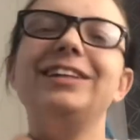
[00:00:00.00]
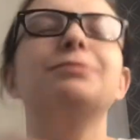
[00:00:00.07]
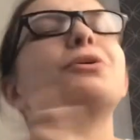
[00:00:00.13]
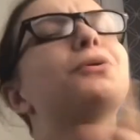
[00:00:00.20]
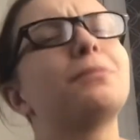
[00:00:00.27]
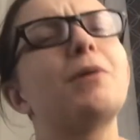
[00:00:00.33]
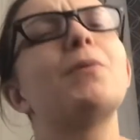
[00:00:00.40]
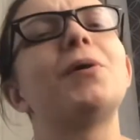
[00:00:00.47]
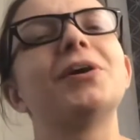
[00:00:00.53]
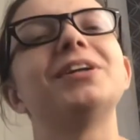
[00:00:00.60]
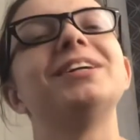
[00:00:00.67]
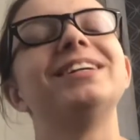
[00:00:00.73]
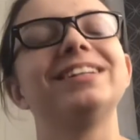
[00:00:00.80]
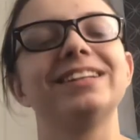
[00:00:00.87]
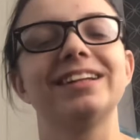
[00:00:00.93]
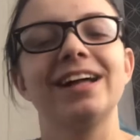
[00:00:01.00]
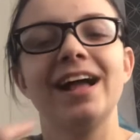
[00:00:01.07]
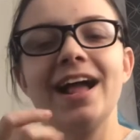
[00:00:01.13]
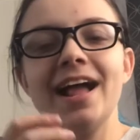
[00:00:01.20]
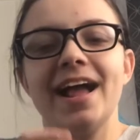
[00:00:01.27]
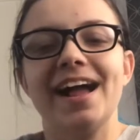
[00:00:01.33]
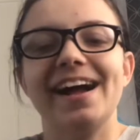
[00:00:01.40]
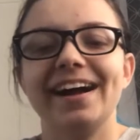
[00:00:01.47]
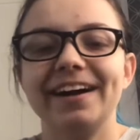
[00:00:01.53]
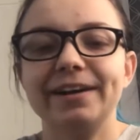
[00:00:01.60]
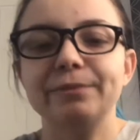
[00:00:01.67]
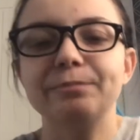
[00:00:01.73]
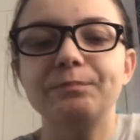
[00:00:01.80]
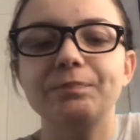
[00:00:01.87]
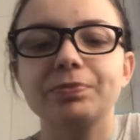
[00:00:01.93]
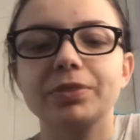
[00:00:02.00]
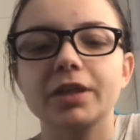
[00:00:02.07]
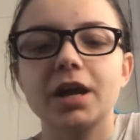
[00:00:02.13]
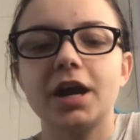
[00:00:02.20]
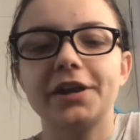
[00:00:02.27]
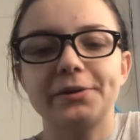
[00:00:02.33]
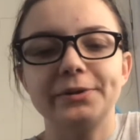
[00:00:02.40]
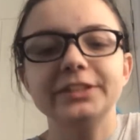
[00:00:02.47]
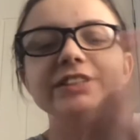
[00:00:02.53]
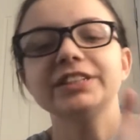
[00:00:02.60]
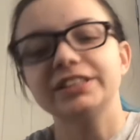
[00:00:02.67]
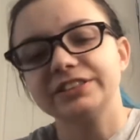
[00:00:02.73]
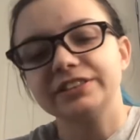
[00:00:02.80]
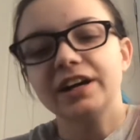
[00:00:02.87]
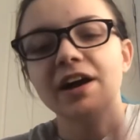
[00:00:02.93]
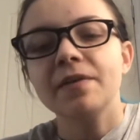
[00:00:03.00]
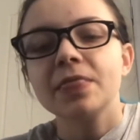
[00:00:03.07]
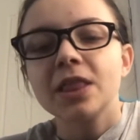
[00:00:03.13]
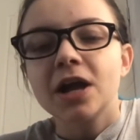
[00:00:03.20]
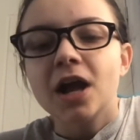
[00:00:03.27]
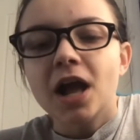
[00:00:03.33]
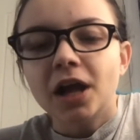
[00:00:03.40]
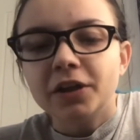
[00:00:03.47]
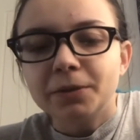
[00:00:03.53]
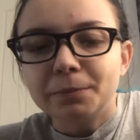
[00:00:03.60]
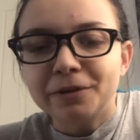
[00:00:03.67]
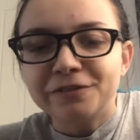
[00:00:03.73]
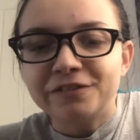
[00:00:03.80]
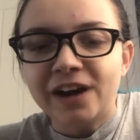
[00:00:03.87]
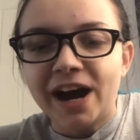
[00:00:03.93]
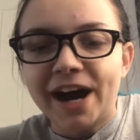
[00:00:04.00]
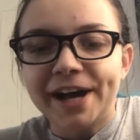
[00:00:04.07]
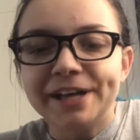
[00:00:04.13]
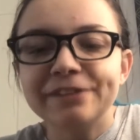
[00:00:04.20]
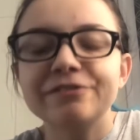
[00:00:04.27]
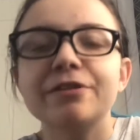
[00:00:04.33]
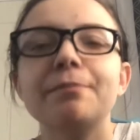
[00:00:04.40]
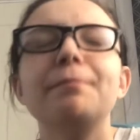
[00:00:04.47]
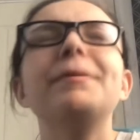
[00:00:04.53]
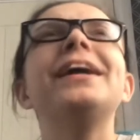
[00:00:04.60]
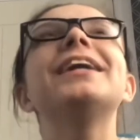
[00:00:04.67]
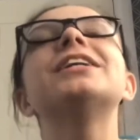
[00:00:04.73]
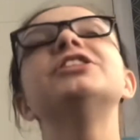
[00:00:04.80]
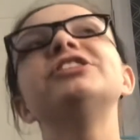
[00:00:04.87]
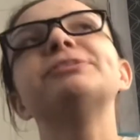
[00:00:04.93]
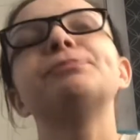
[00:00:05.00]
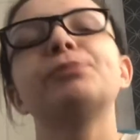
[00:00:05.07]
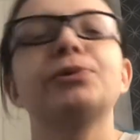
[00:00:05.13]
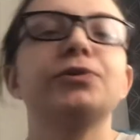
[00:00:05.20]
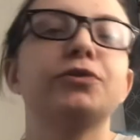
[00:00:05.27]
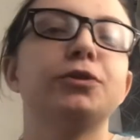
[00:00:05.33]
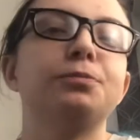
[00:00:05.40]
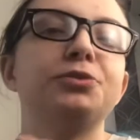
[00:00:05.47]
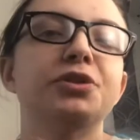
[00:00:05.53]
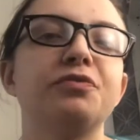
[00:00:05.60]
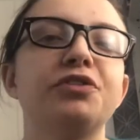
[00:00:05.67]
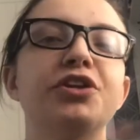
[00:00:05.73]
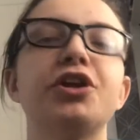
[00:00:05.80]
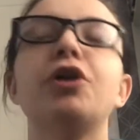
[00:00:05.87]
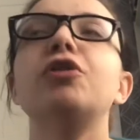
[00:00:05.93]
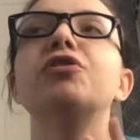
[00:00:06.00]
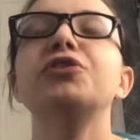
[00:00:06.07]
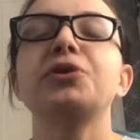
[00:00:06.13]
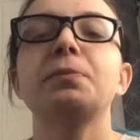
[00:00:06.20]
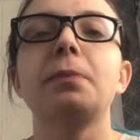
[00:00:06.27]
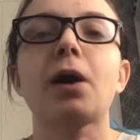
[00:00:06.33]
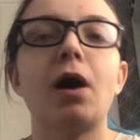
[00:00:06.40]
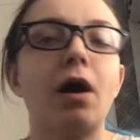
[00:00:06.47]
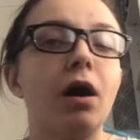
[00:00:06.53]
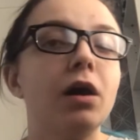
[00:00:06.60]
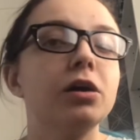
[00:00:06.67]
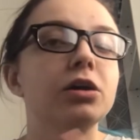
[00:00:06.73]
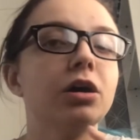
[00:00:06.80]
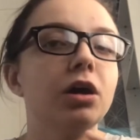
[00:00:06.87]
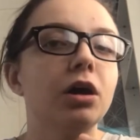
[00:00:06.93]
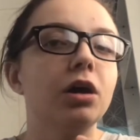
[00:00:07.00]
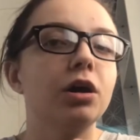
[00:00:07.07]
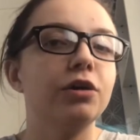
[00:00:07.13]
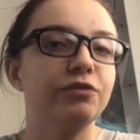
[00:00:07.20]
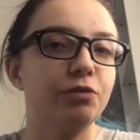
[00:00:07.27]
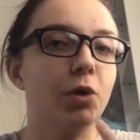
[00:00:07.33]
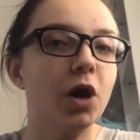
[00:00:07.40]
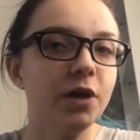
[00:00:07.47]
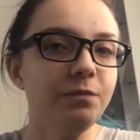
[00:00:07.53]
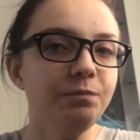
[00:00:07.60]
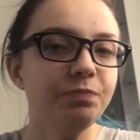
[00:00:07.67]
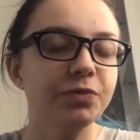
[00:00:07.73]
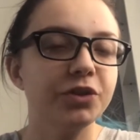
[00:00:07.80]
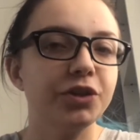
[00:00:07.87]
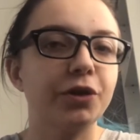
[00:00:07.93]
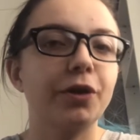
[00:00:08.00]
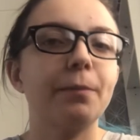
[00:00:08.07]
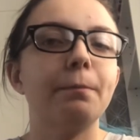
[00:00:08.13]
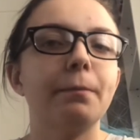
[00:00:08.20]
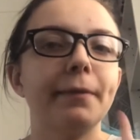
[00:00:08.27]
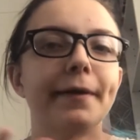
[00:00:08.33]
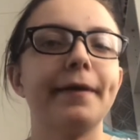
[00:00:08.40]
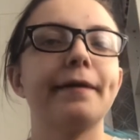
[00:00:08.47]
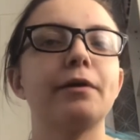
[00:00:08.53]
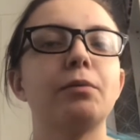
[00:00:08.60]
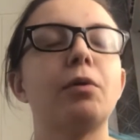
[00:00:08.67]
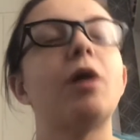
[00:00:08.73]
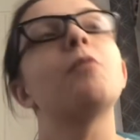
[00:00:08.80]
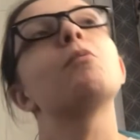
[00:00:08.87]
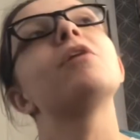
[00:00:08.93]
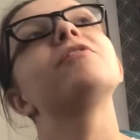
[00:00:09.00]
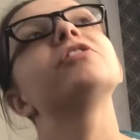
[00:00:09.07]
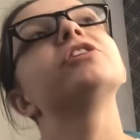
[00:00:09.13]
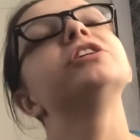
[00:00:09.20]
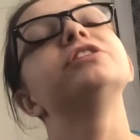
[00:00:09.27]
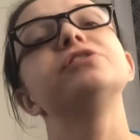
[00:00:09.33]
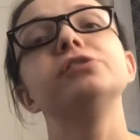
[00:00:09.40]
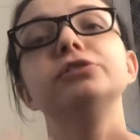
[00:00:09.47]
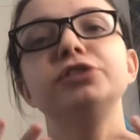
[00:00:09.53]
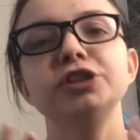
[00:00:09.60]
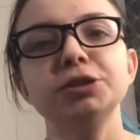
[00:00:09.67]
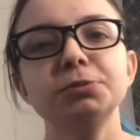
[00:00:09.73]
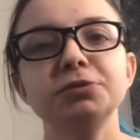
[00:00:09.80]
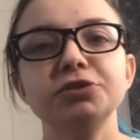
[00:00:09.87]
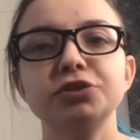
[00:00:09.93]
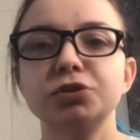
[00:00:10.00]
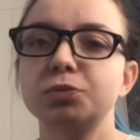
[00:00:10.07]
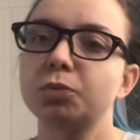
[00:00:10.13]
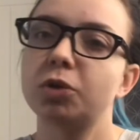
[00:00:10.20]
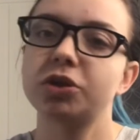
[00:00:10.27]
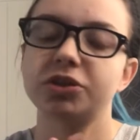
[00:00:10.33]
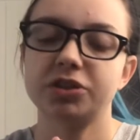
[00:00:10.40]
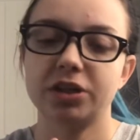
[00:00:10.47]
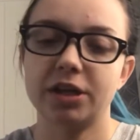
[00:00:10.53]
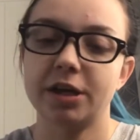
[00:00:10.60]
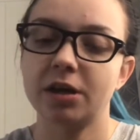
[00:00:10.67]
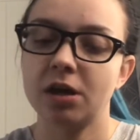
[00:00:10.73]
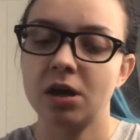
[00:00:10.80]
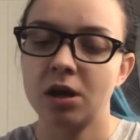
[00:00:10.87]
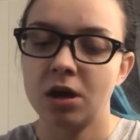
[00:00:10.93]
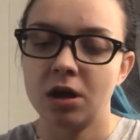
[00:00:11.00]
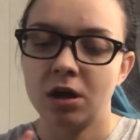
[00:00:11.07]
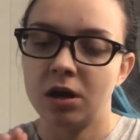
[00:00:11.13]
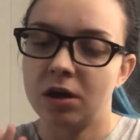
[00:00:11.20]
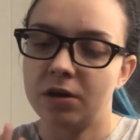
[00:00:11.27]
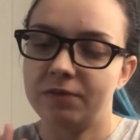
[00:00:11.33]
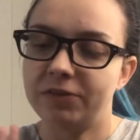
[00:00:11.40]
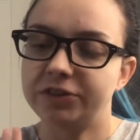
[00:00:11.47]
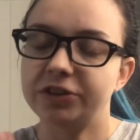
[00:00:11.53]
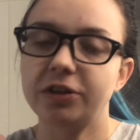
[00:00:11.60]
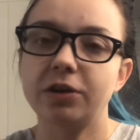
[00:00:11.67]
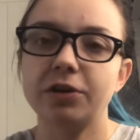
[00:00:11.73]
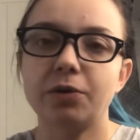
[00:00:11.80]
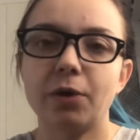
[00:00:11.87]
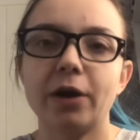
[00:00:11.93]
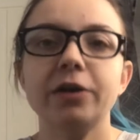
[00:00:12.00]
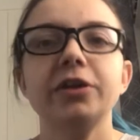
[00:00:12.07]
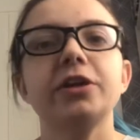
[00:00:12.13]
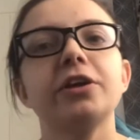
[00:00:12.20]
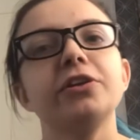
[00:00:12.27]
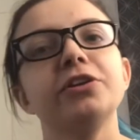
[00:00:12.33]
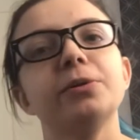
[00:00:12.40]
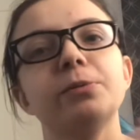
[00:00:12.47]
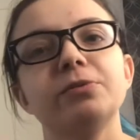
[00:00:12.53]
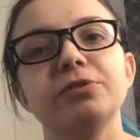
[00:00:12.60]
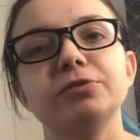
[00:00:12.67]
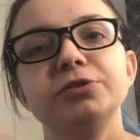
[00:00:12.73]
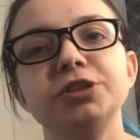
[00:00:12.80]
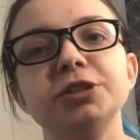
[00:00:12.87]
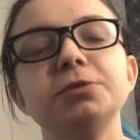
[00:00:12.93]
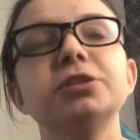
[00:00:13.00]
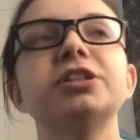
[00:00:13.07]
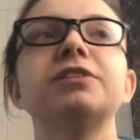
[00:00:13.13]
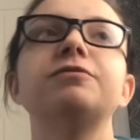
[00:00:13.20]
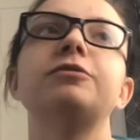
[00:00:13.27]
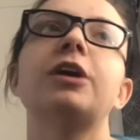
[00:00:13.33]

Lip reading: my number one. Anyways, that's that. Number five, make a support group. So if you're not already part of one, you can make one, whether it's through Zoom. If you don't want to physically go out, you can do it through Zoom, because